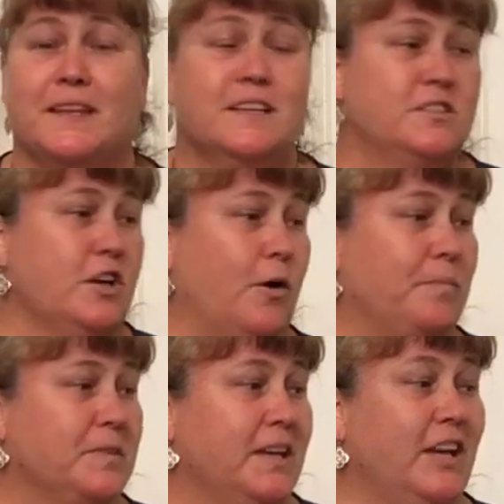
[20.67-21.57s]
So
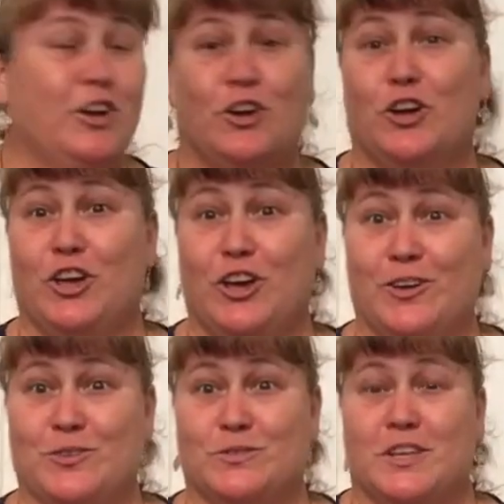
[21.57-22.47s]
here
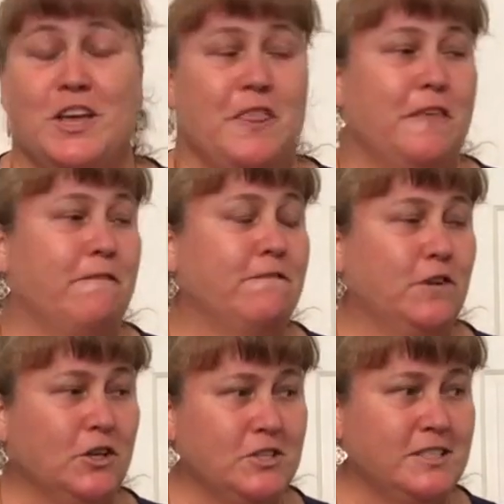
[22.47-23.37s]
goes. The
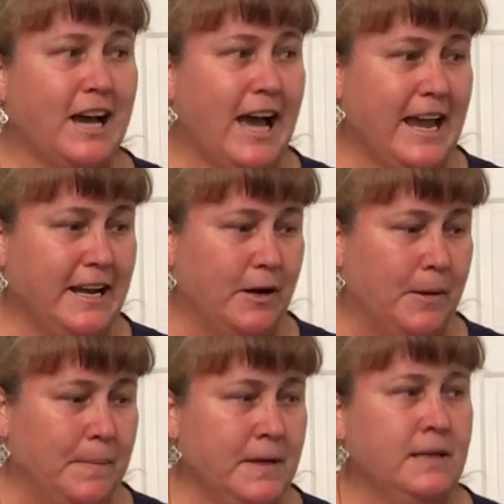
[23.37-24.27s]
first
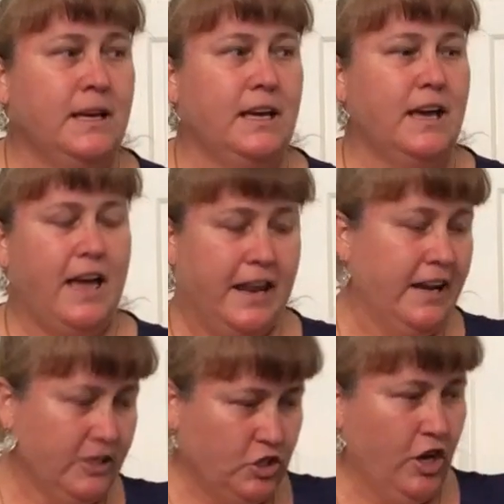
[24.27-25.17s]
item, and
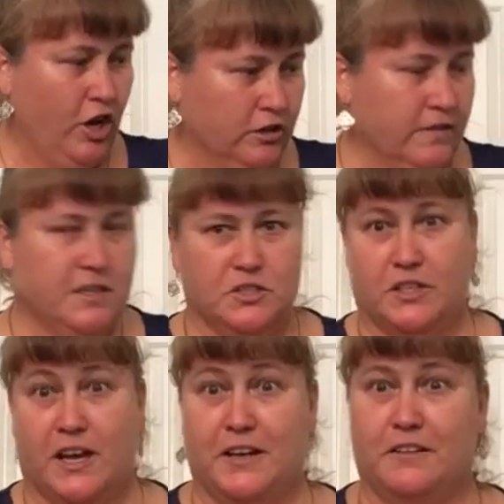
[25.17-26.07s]
actually all these are
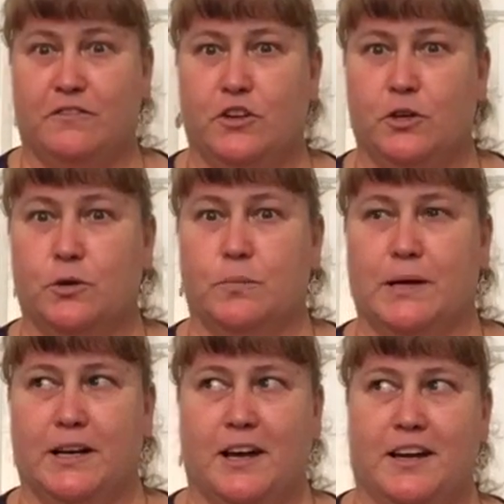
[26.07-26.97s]
kind of new, but
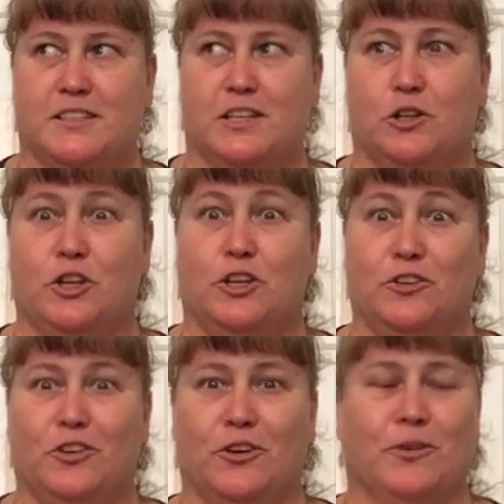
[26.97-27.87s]
not necessarily new
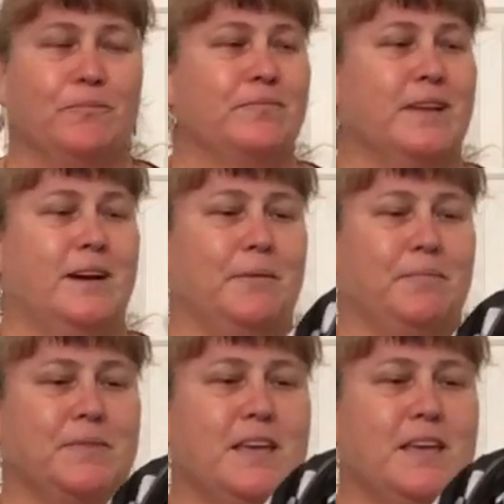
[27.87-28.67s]
new. Um,